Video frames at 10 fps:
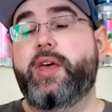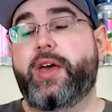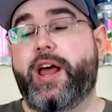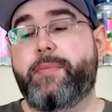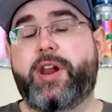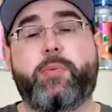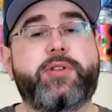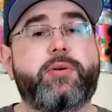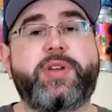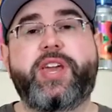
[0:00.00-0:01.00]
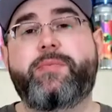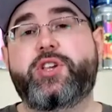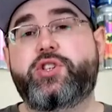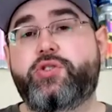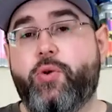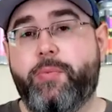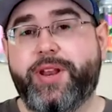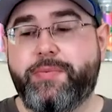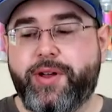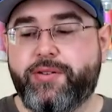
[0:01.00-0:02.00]
And I met up with him. He gave me so
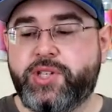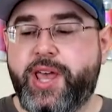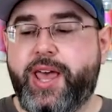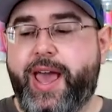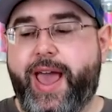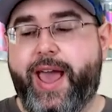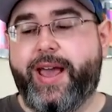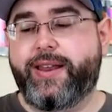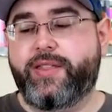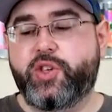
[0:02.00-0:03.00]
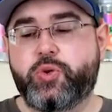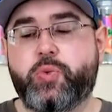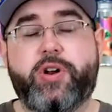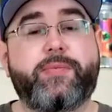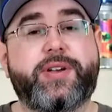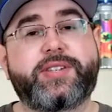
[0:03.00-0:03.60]
many beers, and this was one of them.